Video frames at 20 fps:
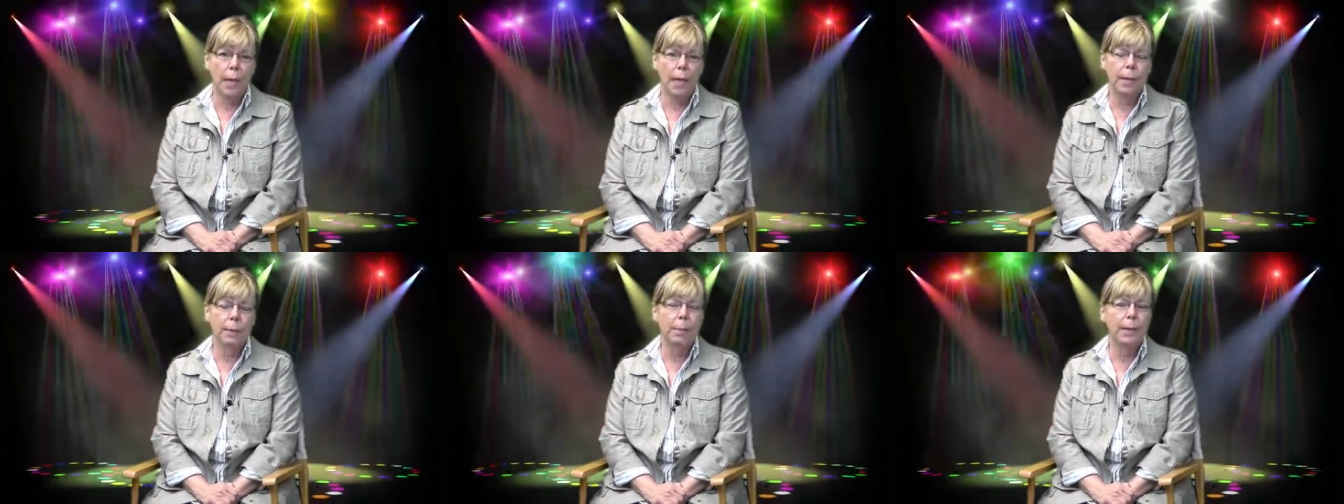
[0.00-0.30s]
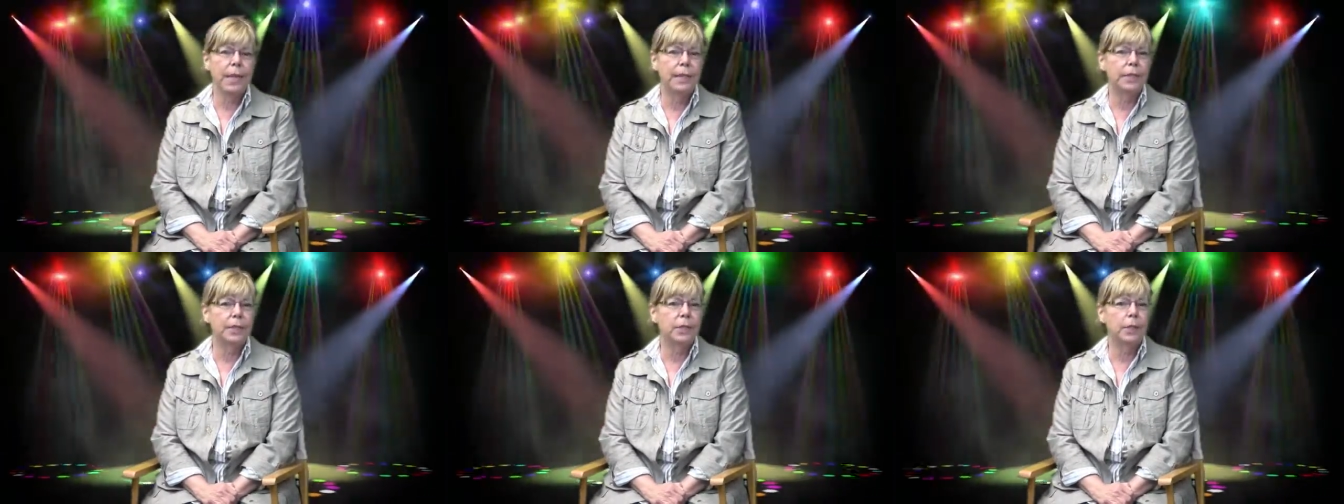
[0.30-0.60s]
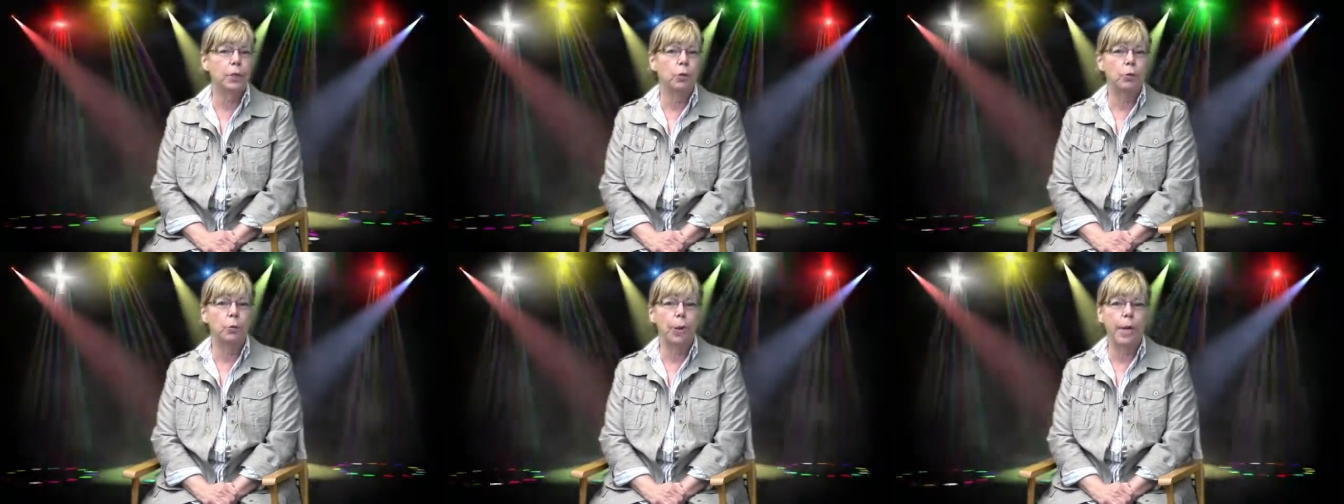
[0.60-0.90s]
and it makes a
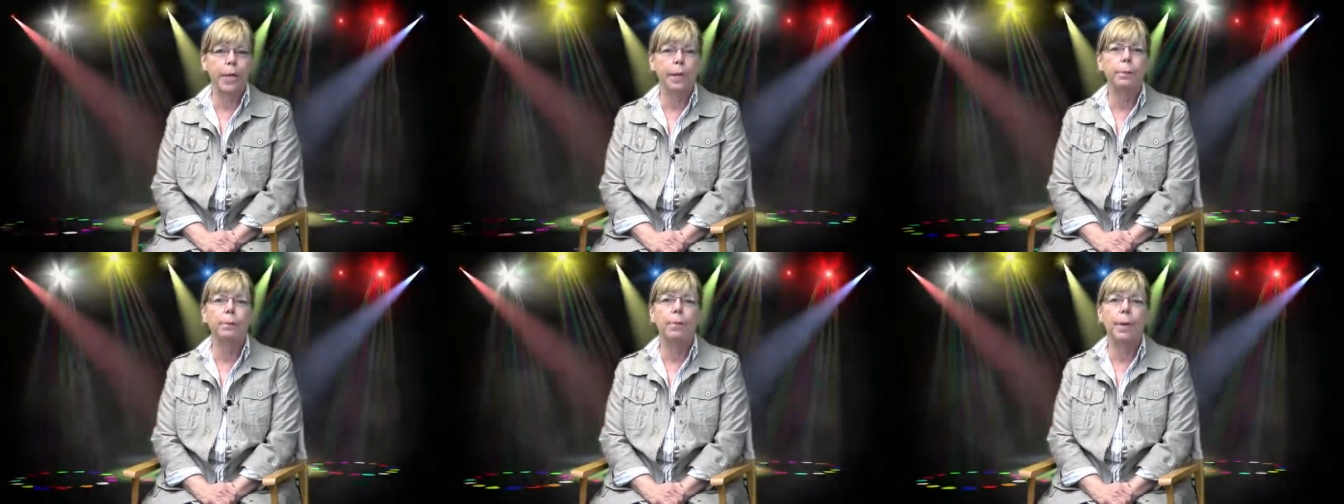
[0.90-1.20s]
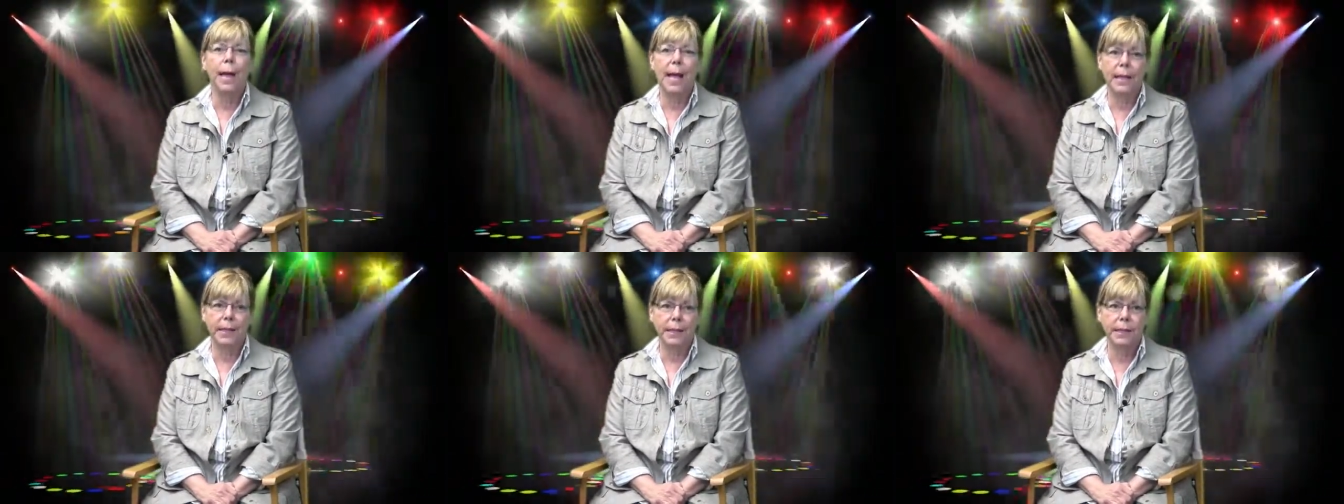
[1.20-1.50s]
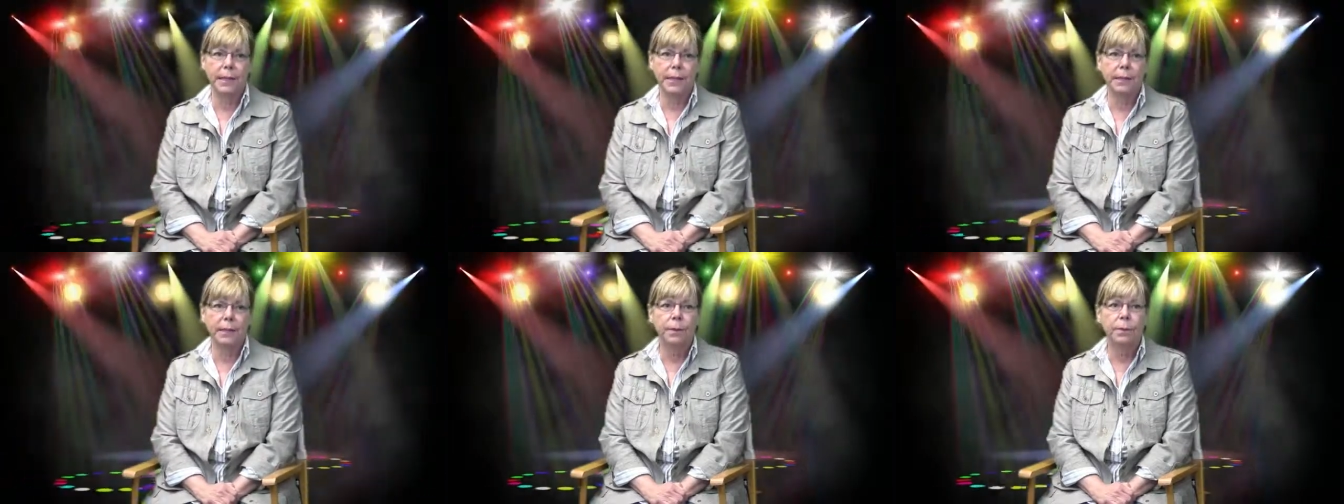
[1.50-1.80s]
great
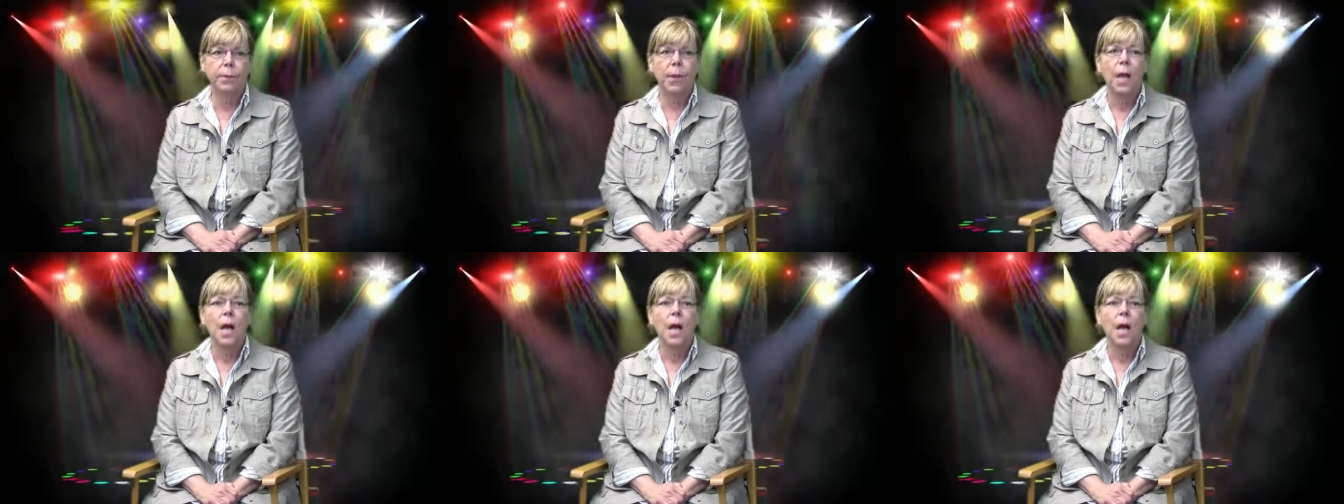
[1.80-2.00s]
balance.